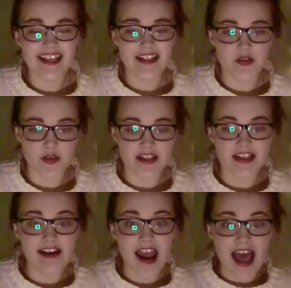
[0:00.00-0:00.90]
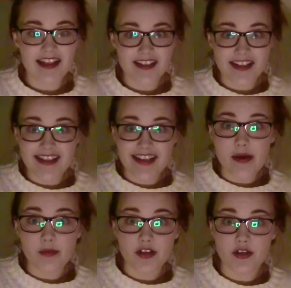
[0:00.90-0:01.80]
it's Kristen here, and today
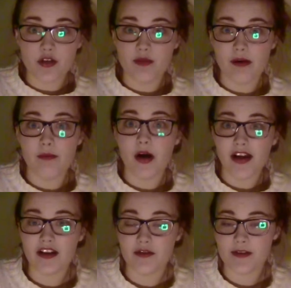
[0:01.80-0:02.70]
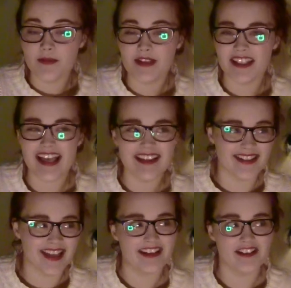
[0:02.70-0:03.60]
I'm going to talk about my Christmas
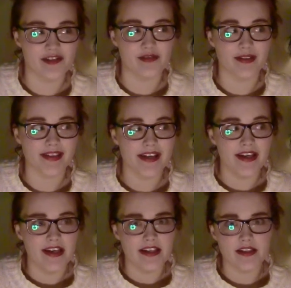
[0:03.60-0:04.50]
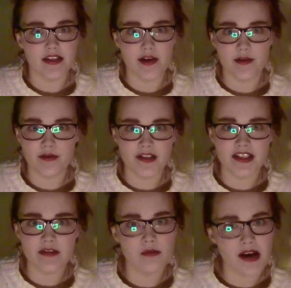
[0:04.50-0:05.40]
essentials. So
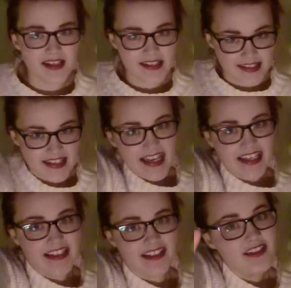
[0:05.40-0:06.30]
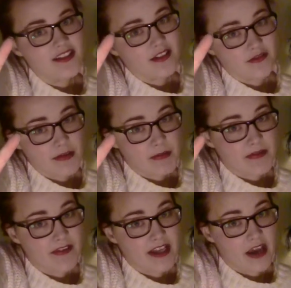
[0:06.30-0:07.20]
this is my second Christmas
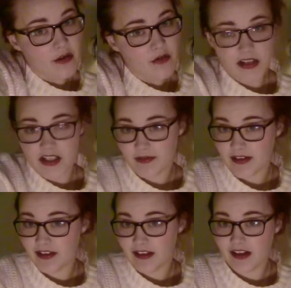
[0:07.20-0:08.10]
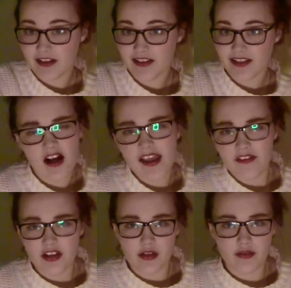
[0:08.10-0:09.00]
video, which is really nice. I have
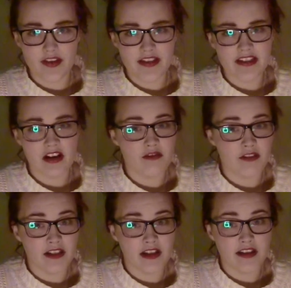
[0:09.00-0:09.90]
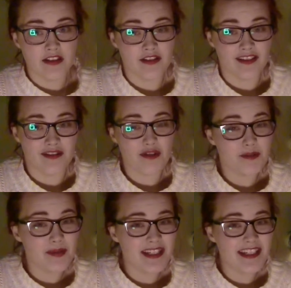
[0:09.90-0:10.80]
a lot of things that I really like during
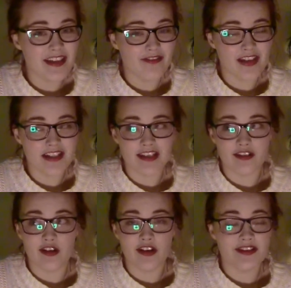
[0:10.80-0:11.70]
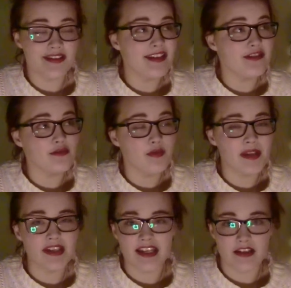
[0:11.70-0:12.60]
Christmas and things that are essential for me
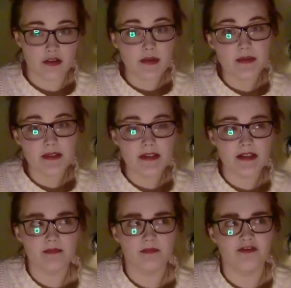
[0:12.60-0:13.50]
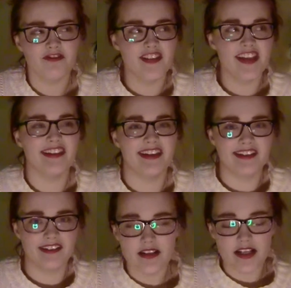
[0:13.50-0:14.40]
to get the Christmas
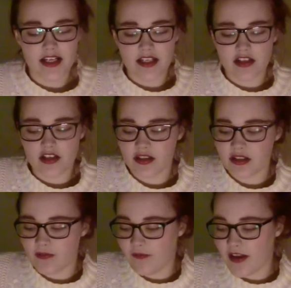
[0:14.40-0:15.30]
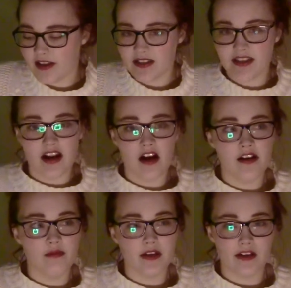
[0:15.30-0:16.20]
feeling. It's just things that
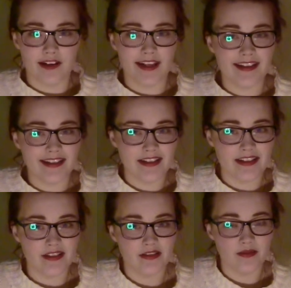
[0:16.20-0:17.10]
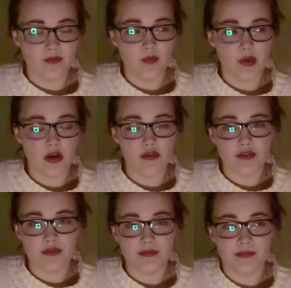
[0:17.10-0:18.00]
I've been collecting
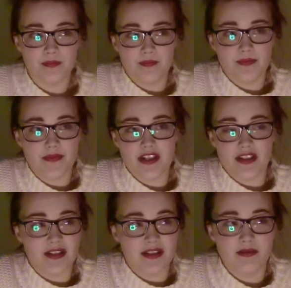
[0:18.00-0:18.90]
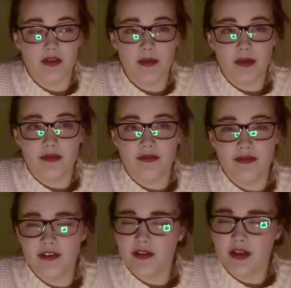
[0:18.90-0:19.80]
over just a couple of
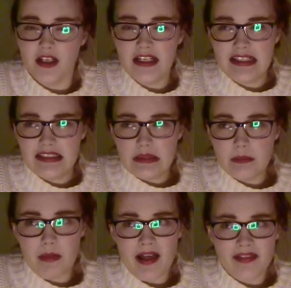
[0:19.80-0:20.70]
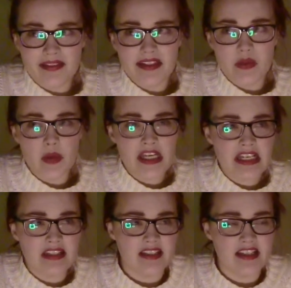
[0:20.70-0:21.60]
months,
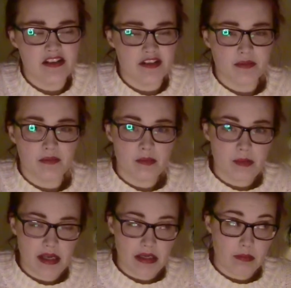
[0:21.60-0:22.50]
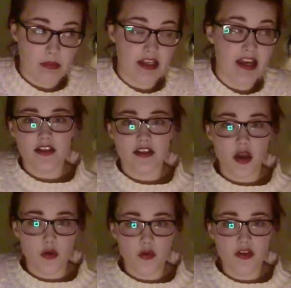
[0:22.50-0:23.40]
weeks, years maybe.
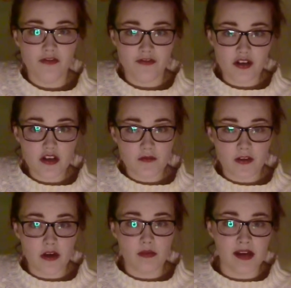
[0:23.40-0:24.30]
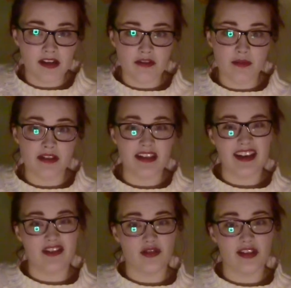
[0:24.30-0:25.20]
So the first thing on my Christmas
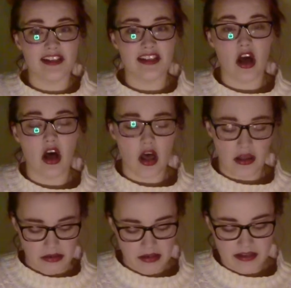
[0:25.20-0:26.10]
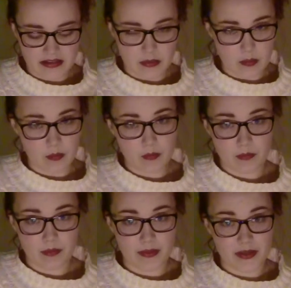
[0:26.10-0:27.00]
essential list is
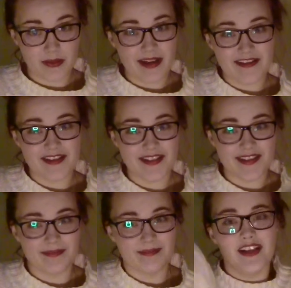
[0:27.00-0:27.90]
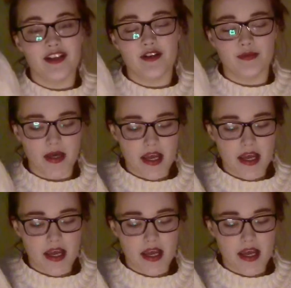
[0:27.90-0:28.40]
sweaters. You know,